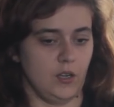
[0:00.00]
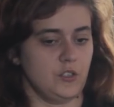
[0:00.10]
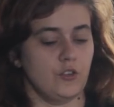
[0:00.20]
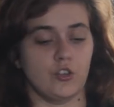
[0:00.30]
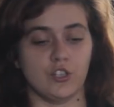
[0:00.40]

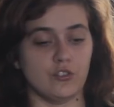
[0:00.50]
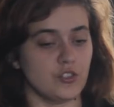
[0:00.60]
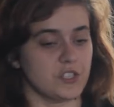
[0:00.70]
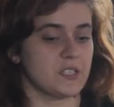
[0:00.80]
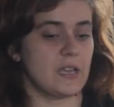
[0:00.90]
So you can do
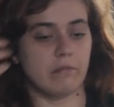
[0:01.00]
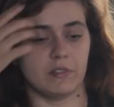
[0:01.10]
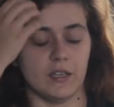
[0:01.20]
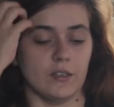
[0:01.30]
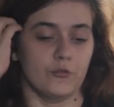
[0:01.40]
the same
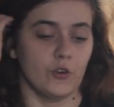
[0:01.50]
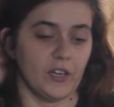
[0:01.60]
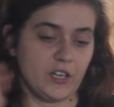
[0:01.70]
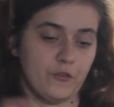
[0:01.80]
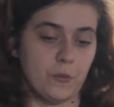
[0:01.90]
thing for
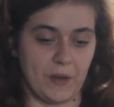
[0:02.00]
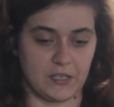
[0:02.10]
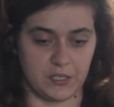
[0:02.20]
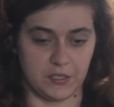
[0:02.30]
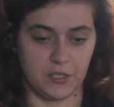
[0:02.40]
like if you
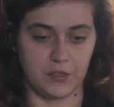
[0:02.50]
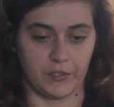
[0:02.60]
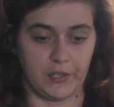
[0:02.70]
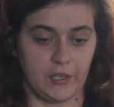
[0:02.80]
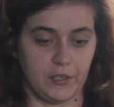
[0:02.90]
pass in
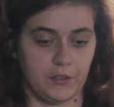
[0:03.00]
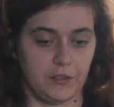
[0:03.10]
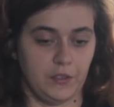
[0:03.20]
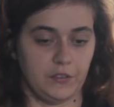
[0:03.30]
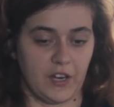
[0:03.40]

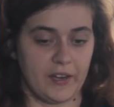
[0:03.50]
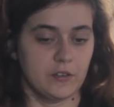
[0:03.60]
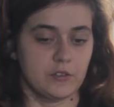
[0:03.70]
the title.